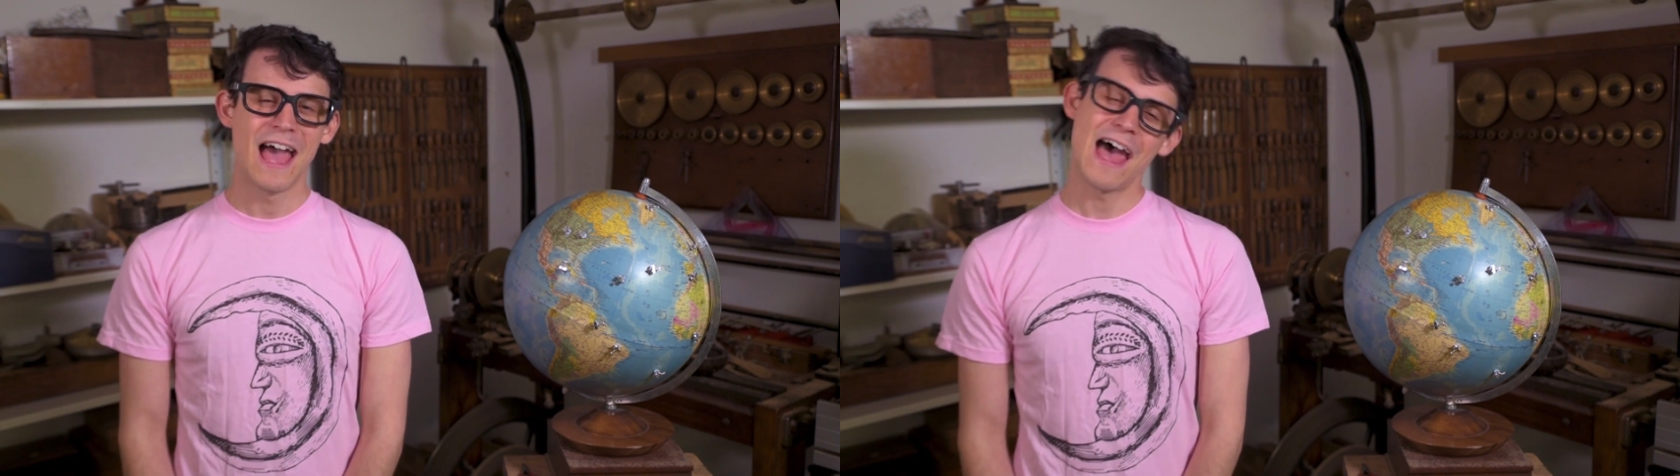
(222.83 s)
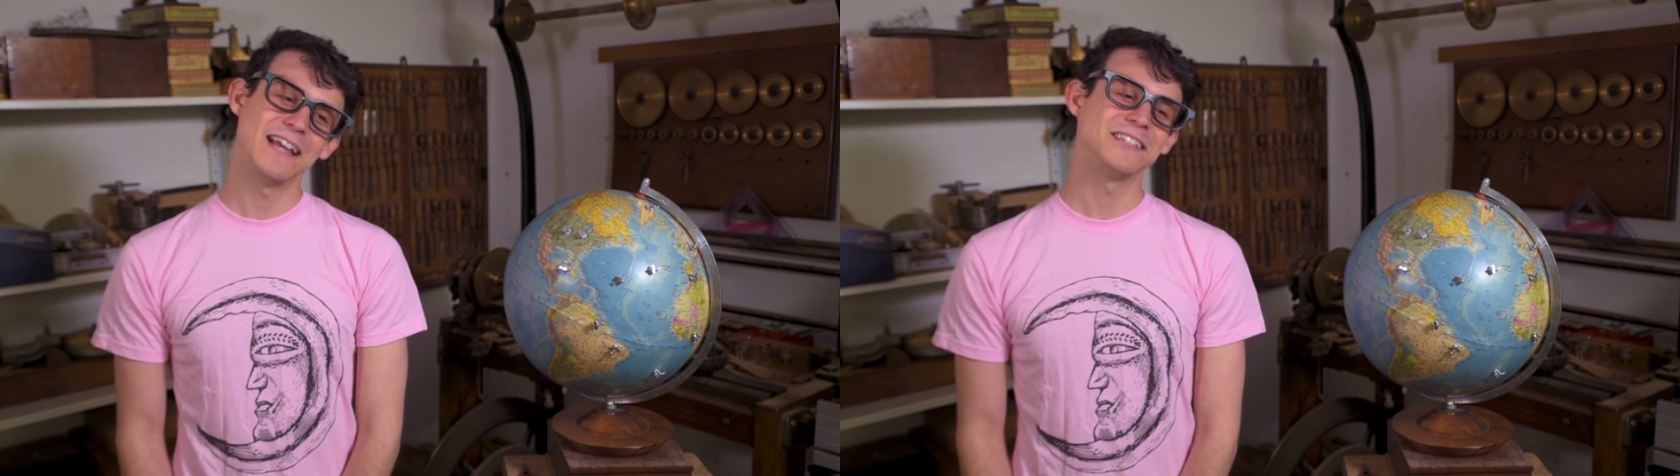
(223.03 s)

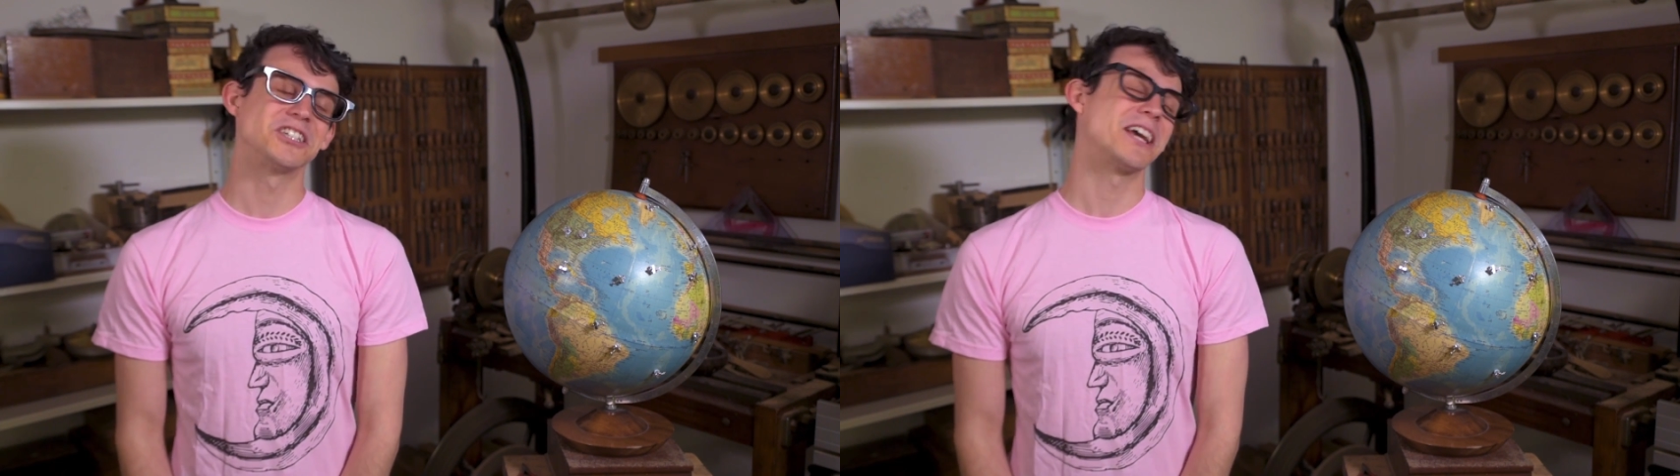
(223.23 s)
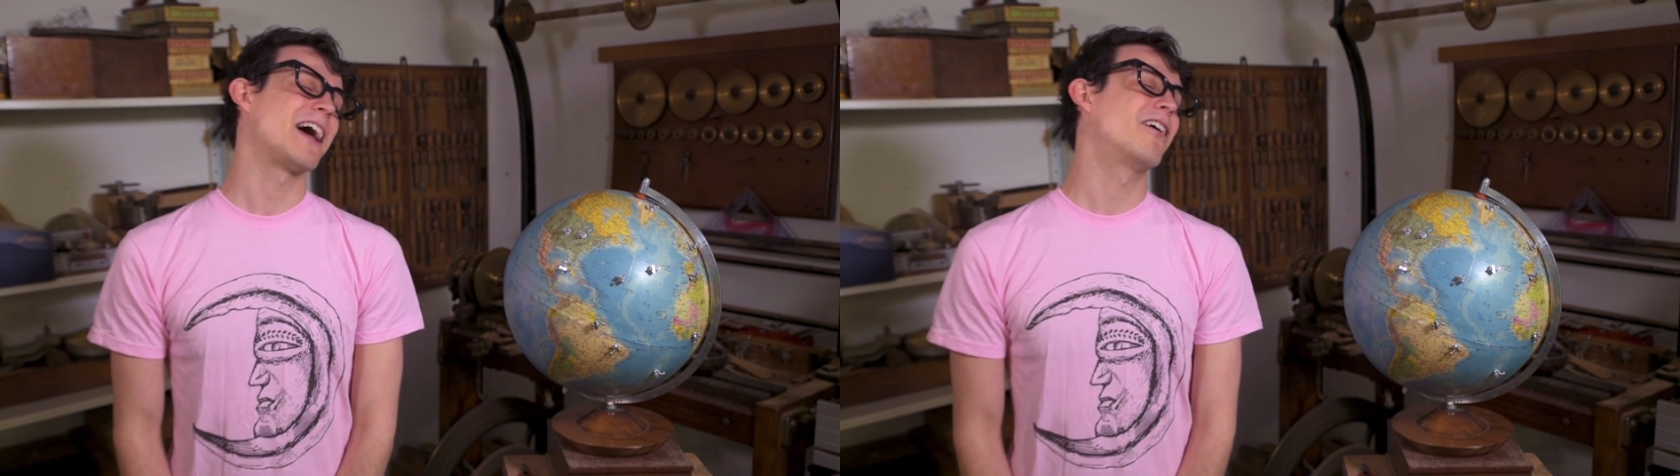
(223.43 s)
and
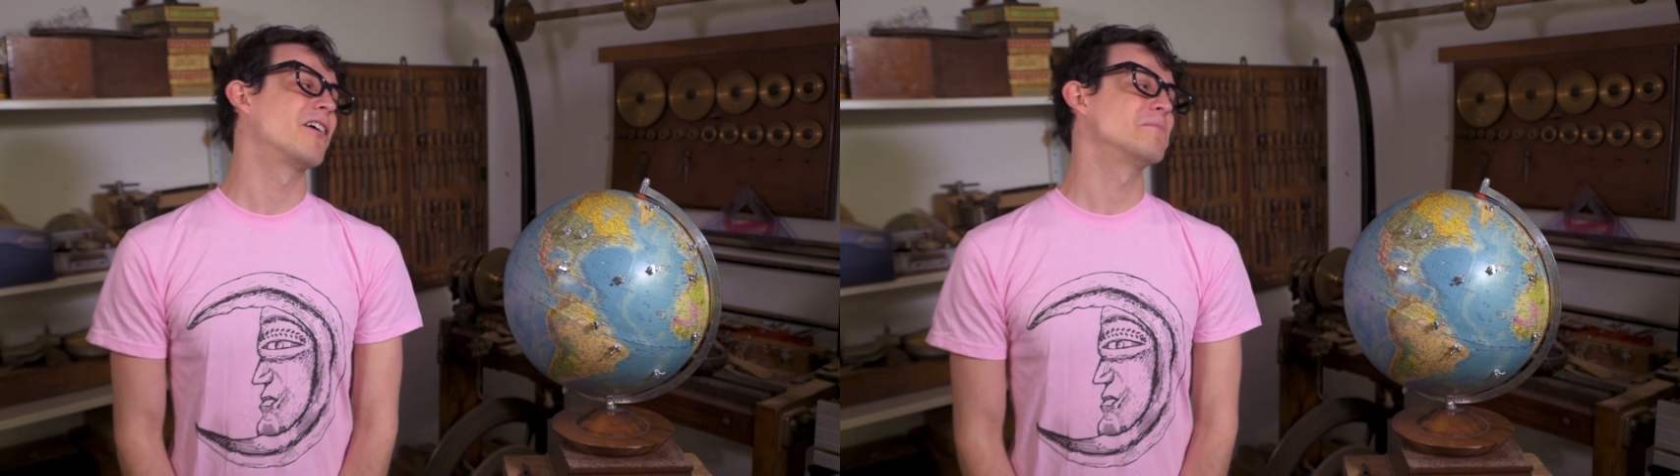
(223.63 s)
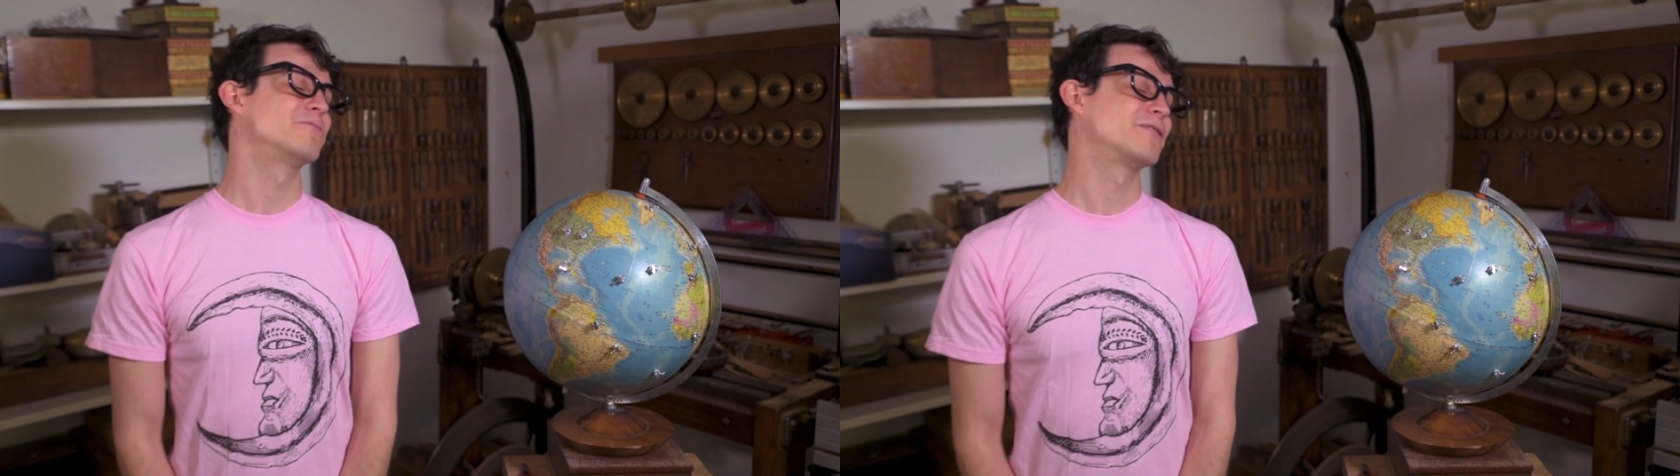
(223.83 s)
check
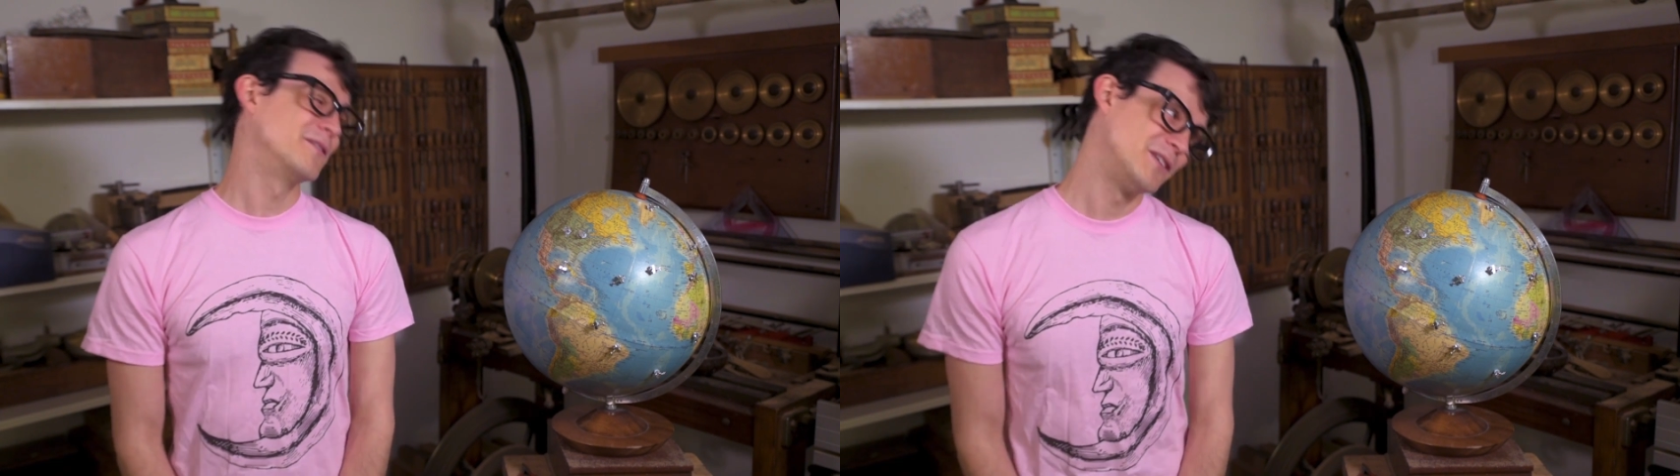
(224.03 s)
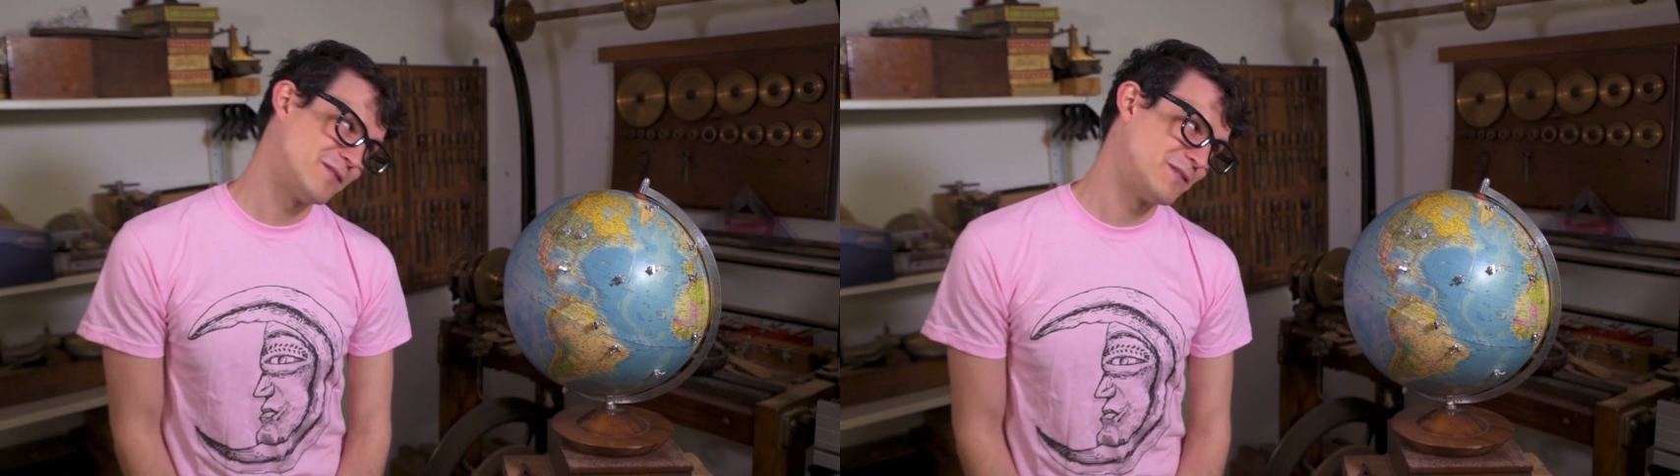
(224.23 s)
out a previous